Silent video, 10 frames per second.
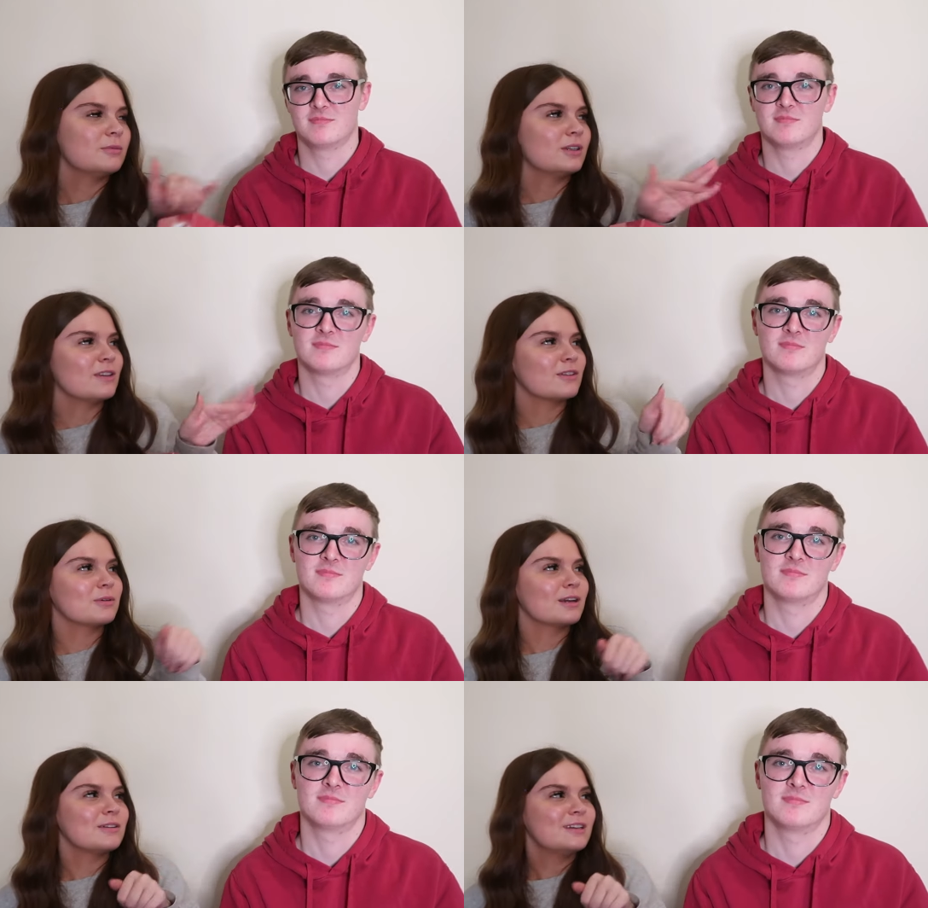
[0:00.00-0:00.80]
Speaker 1: We'll leave that
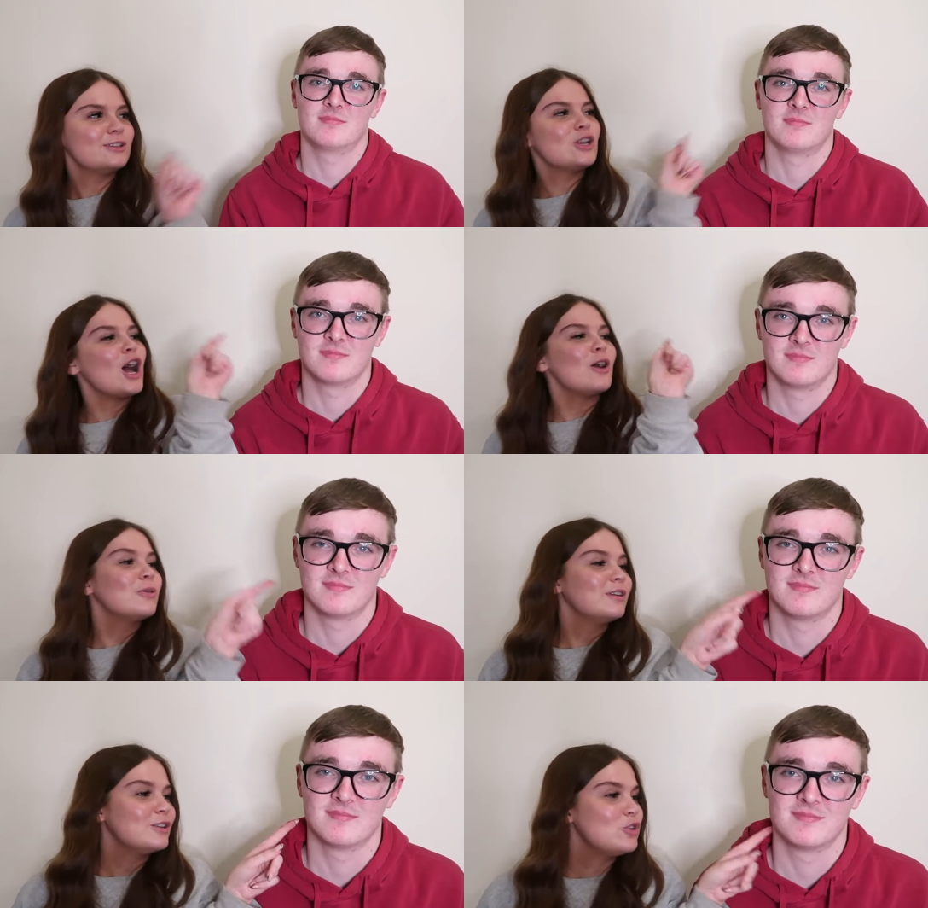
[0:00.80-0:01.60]
one out. No,
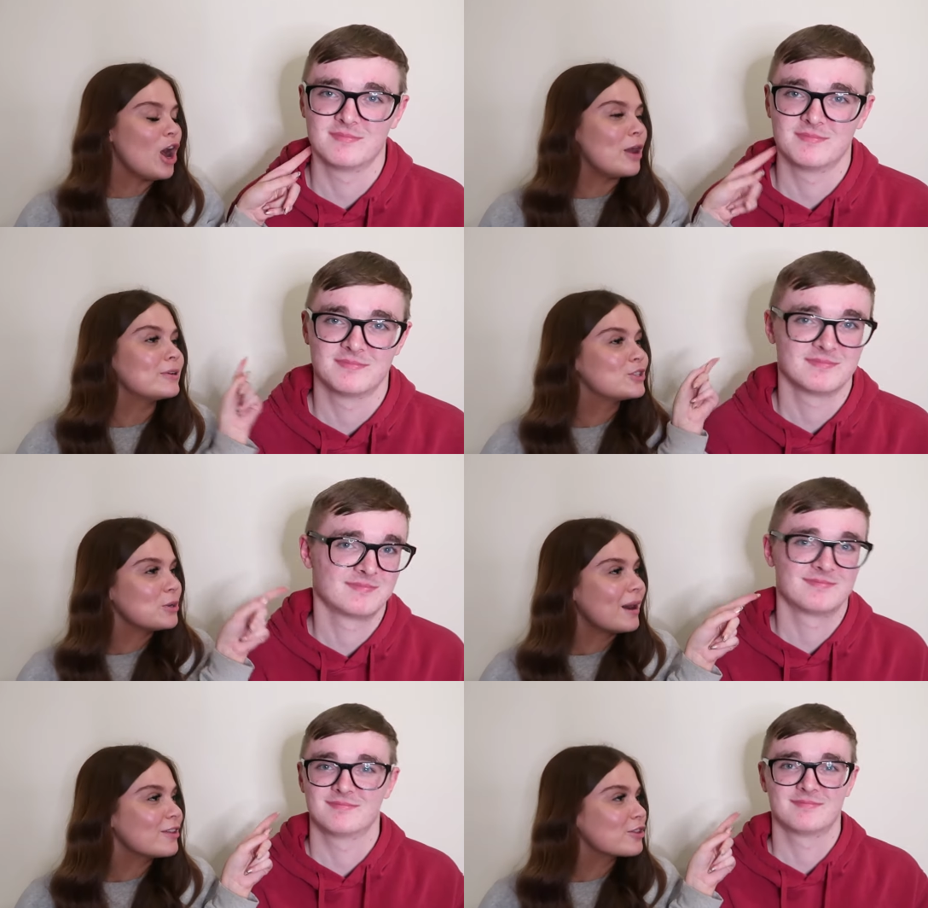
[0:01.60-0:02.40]
no, but
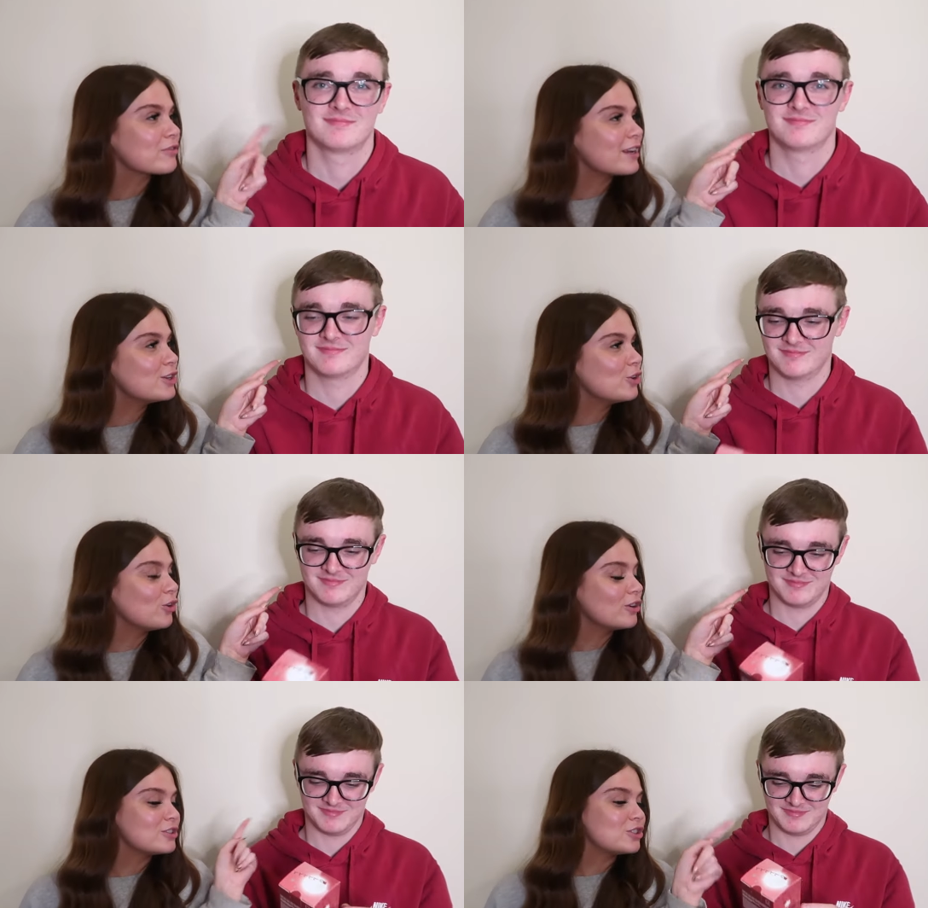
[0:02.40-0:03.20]
two out of the three are
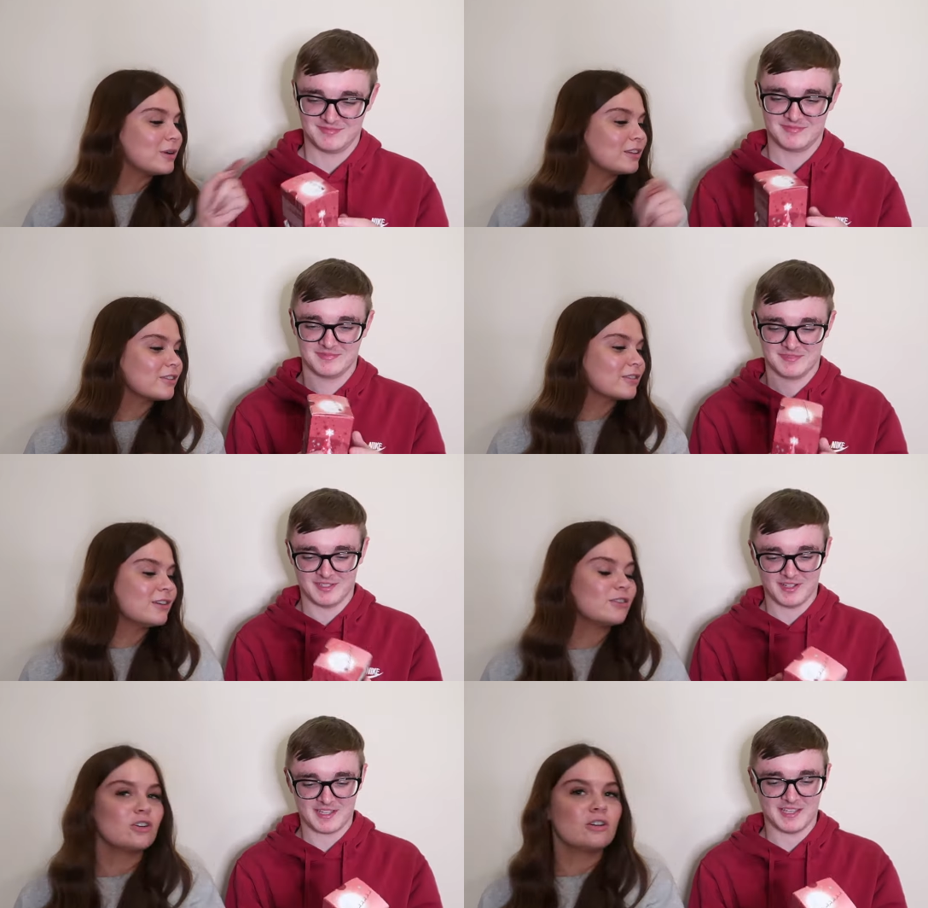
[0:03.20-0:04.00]
yours. Two out of the three
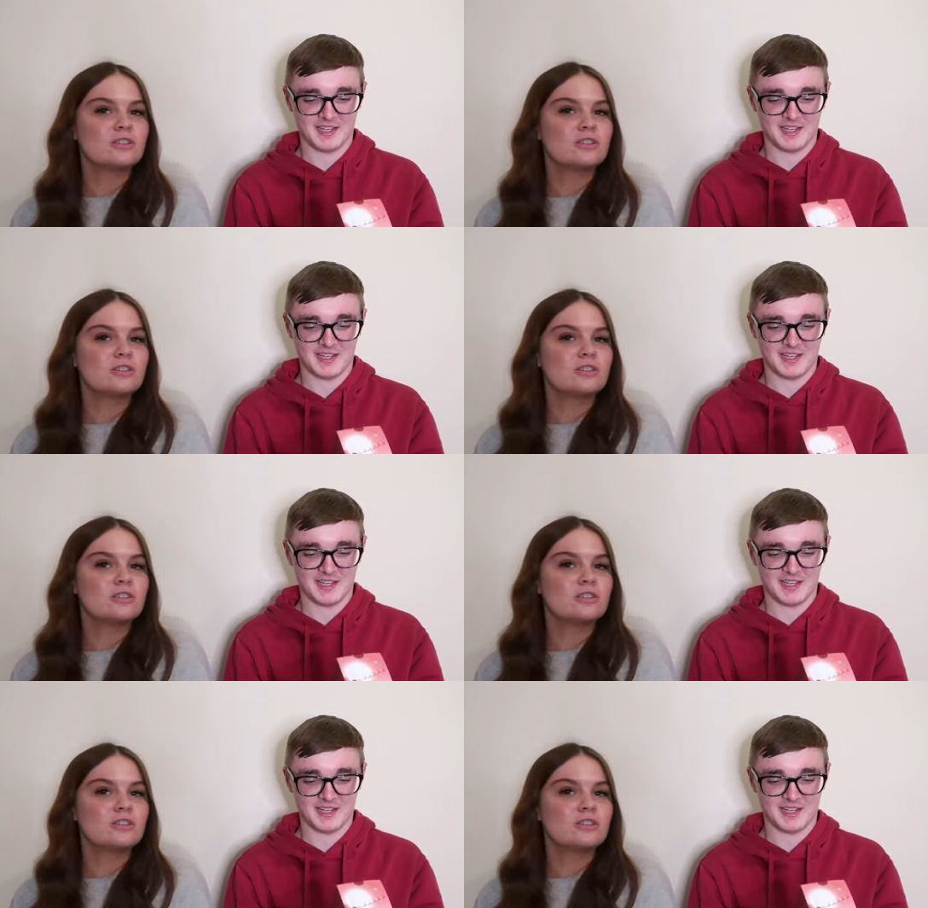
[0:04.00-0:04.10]
are yours. I